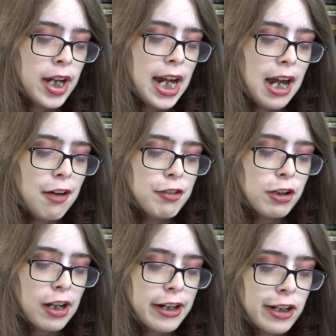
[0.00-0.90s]
After
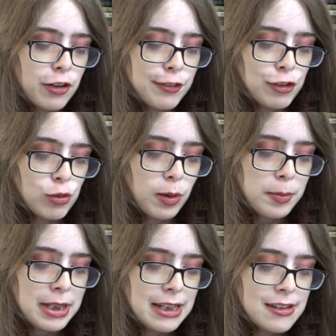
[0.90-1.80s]
cutting off a short
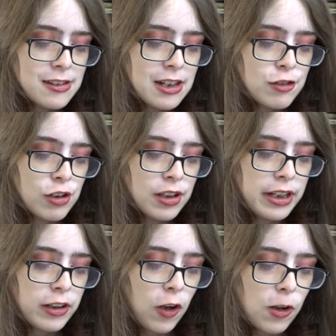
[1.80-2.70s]
piece, he gently
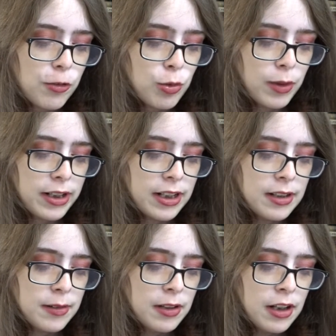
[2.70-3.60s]
curved one end.
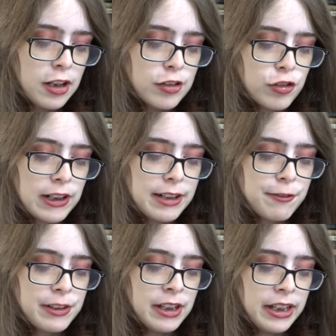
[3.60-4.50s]

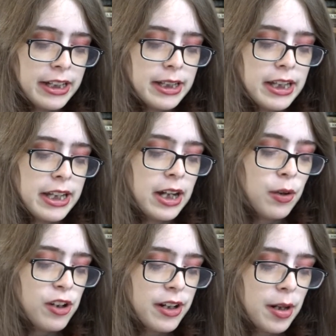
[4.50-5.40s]
Triumphantly, he held
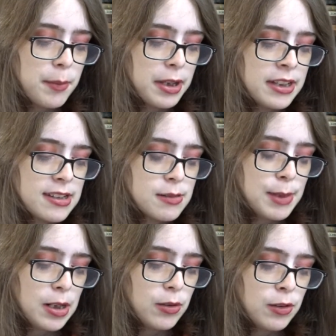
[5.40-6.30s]
it up and
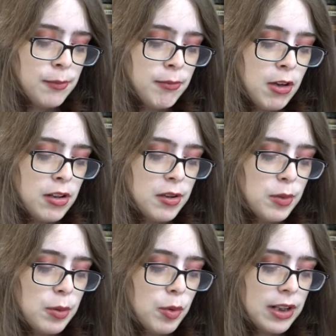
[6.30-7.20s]
smiled. And what
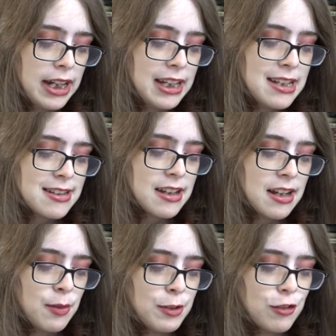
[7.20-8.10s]
will Katie say
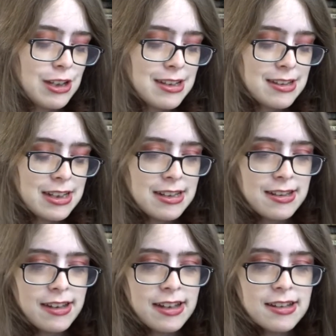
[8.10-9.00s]
when she sees
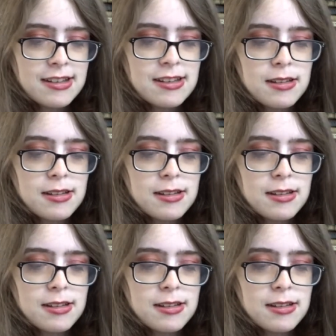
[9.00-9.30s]
this?